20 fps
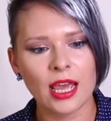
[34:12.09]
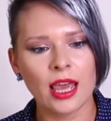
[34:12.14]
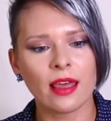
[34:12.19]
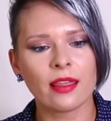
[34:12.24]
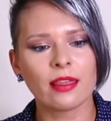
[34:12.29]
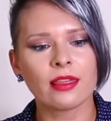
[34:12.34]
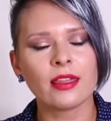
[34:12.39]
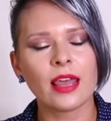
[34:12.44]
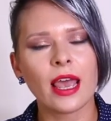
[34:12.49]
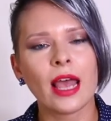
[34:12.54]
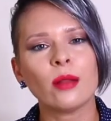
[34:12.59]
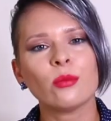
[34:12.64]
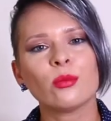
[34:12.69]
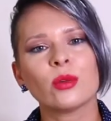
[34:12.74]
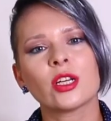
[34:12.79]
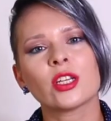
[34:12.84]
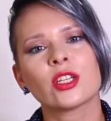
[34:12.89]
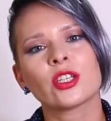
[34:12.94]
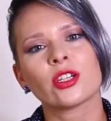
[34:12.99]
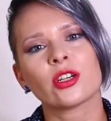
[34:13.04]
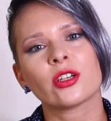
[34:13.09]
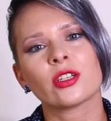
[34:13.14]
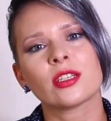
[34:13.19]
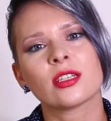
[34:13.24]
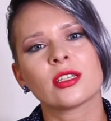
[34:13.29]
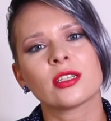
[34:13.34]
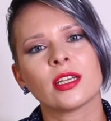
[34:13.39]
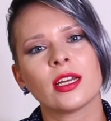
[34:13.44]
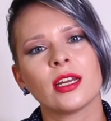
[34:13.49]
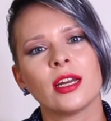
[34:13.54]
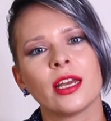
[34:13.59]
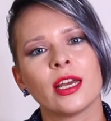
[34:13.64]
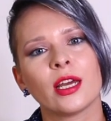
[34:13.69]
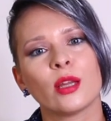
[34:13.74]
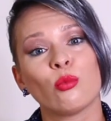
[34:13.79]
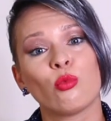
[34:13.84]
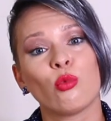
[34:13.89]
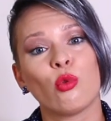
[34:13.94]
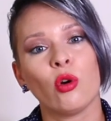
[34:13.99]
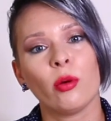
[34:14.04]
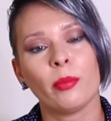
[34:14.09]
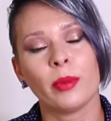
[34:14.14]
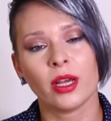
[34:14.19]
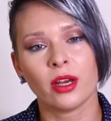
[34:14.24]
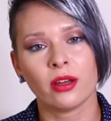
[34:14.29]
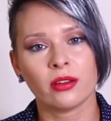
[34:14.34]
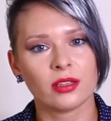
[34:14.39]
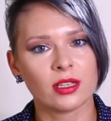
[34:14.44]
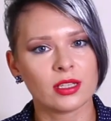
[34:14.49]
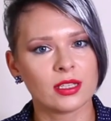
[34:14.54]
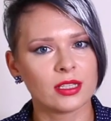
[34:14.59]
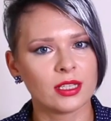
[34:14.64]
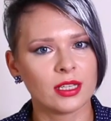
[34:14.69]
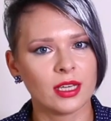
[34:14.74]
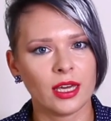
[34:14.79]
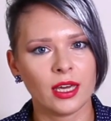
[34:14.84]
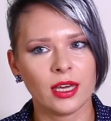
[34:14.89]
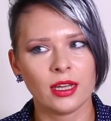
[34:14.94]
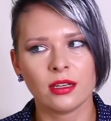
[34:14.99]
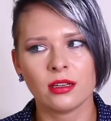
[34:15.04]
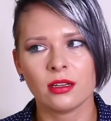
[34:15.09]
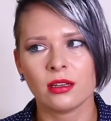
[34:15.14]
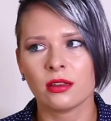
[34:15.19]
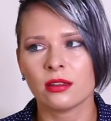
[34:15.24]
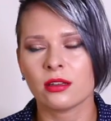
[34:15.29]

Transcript: And then when it starts sitting and warming on the skin,